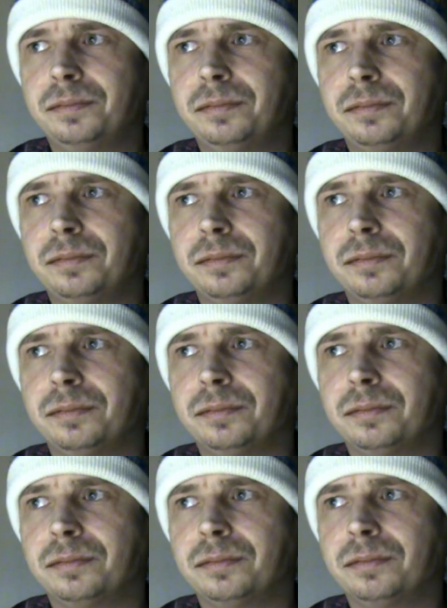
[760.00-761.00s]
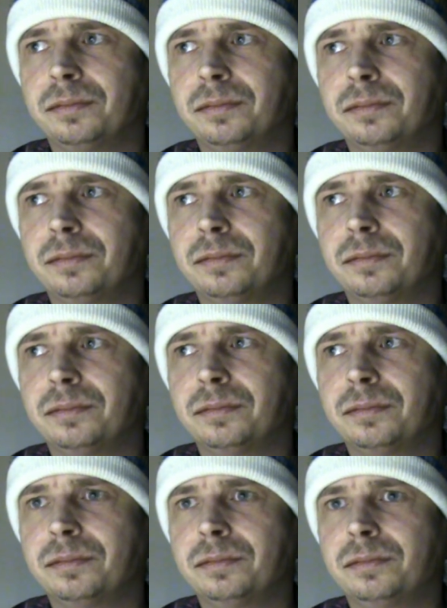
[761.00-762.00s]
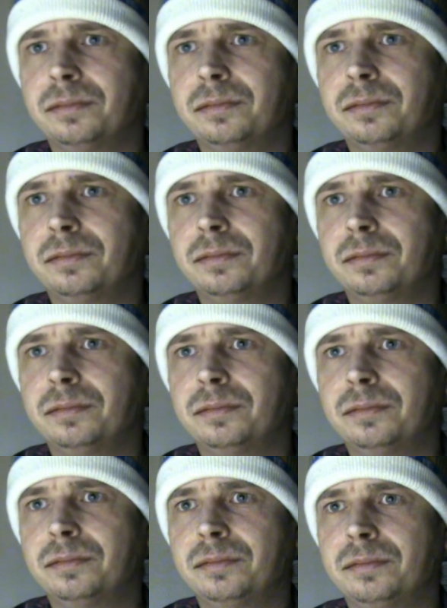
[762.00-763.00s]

No one is speaking in this clip.